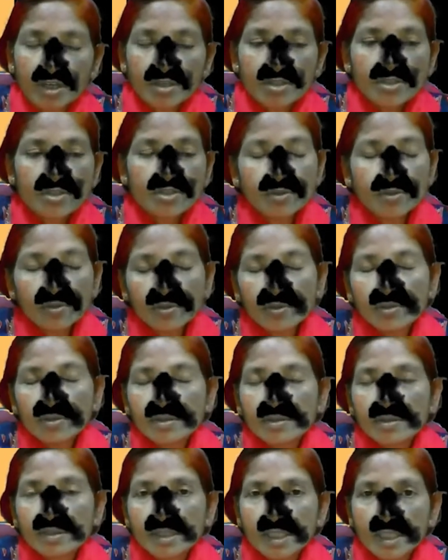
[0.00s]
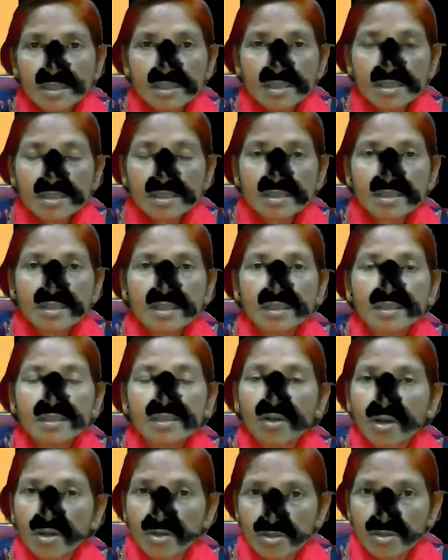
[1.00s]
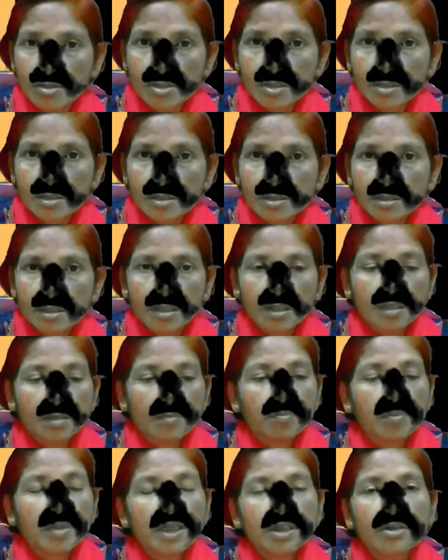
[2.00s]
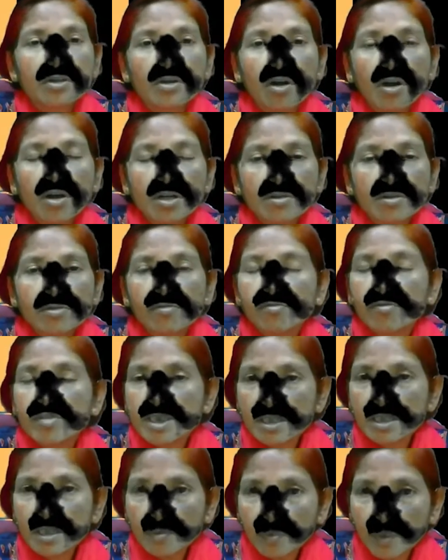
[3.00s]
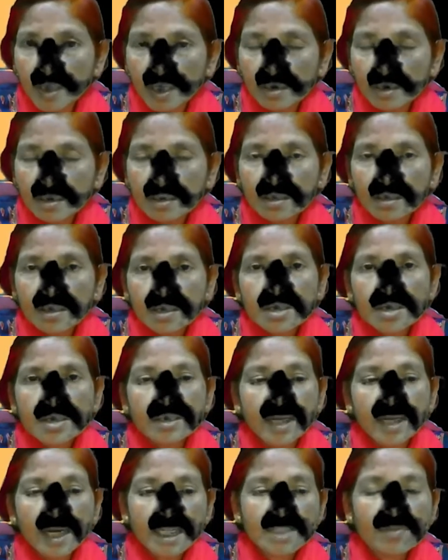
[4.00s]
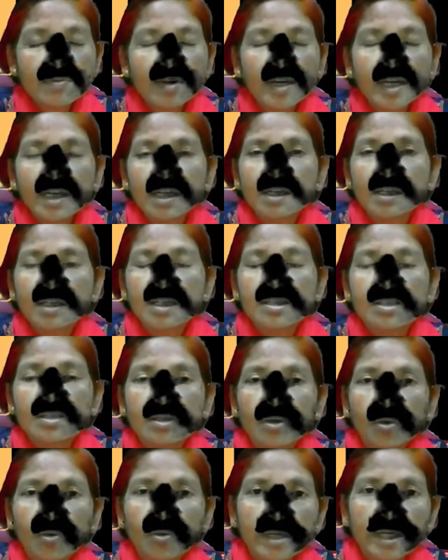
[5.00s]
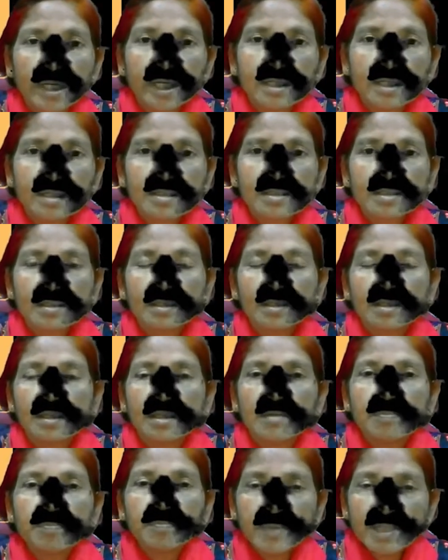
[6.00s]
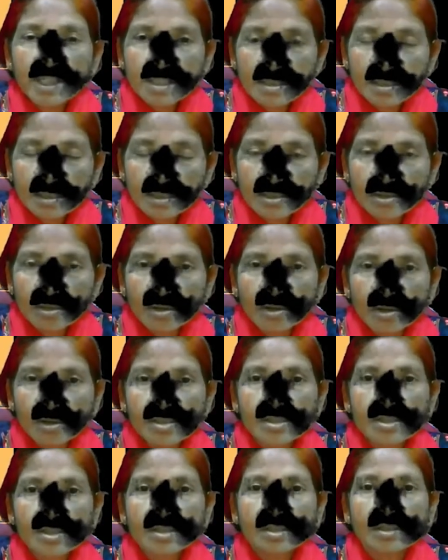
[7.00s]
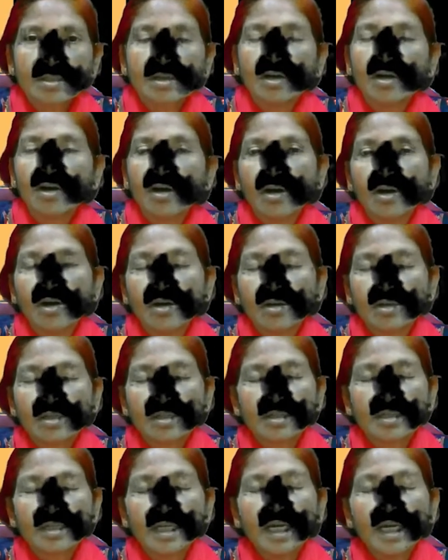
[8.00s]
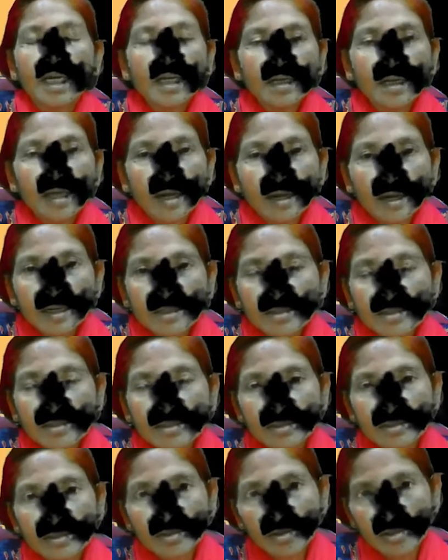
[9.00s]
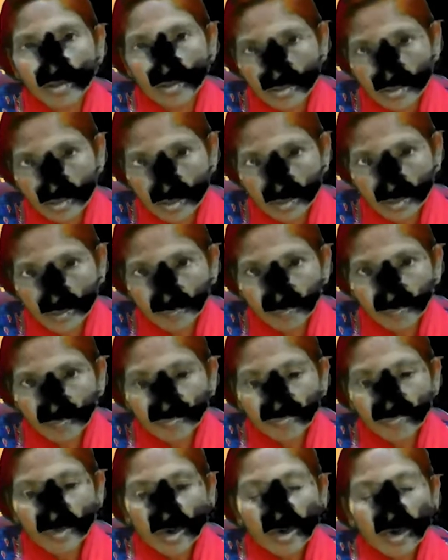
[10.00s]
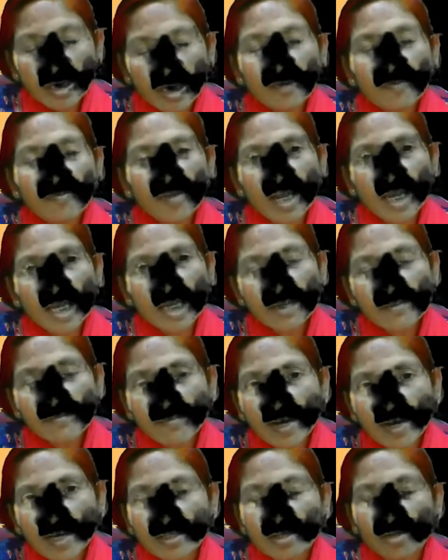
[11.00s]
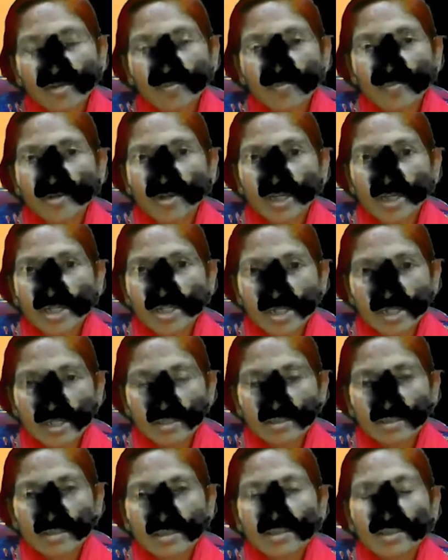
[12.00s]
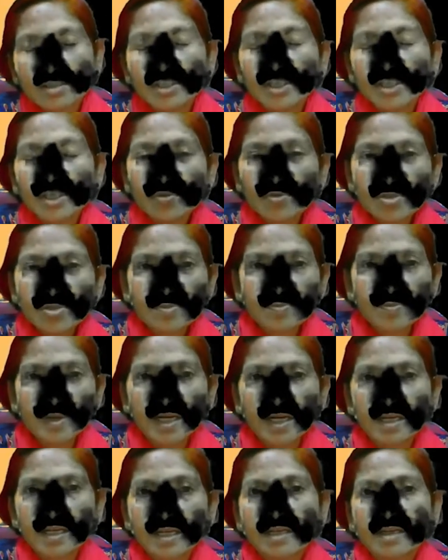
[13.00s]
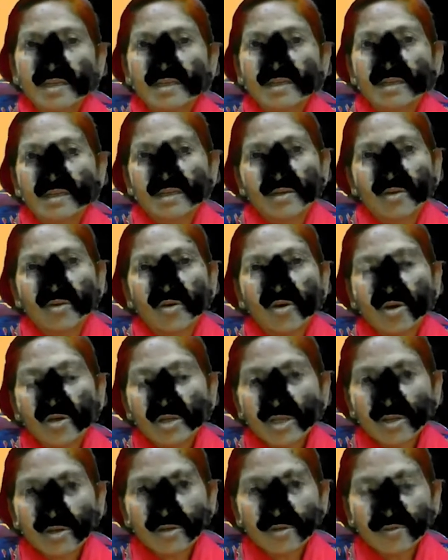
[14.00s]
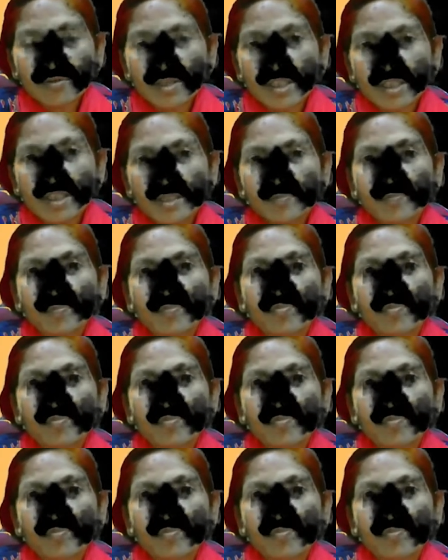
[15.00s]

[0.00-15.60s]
So, this is the cost, but not visible. That's why it is known as implicit cost or indirect cost. If any factor of production used by owner of the